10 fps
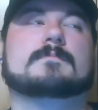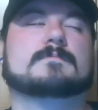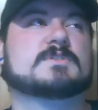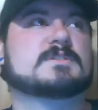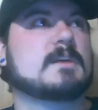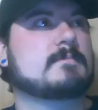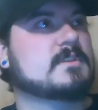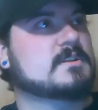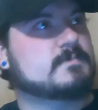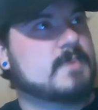
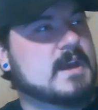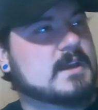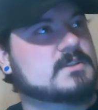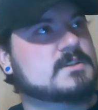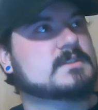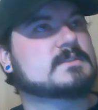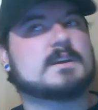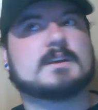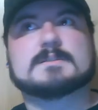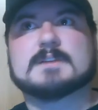stimulus packages,
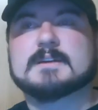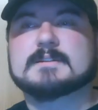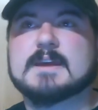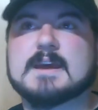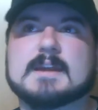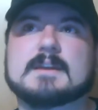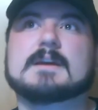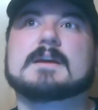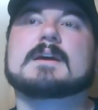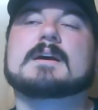things like that.
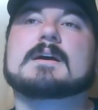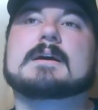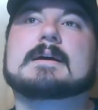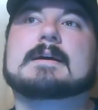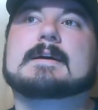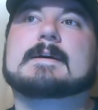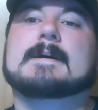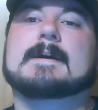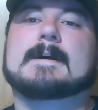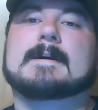
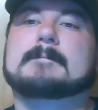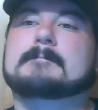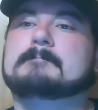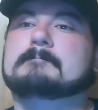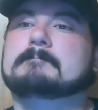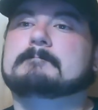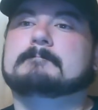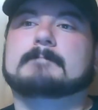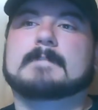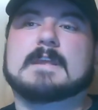And
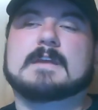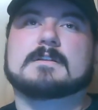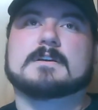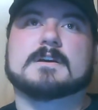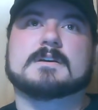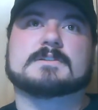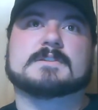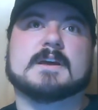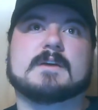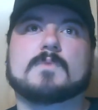they're going to
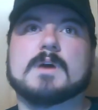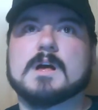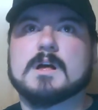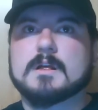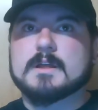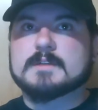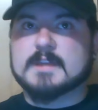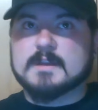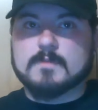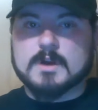say, well, it
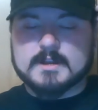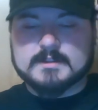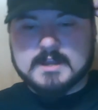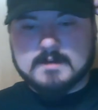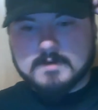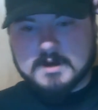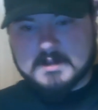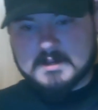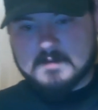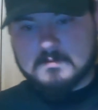didn't work,
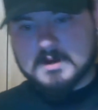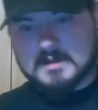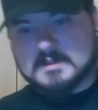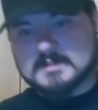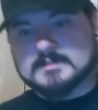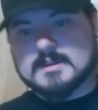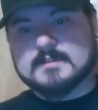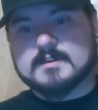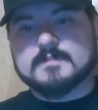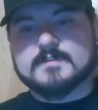this and that
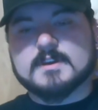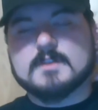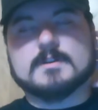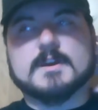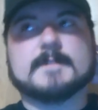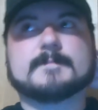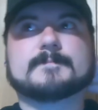and the other thing. Okay,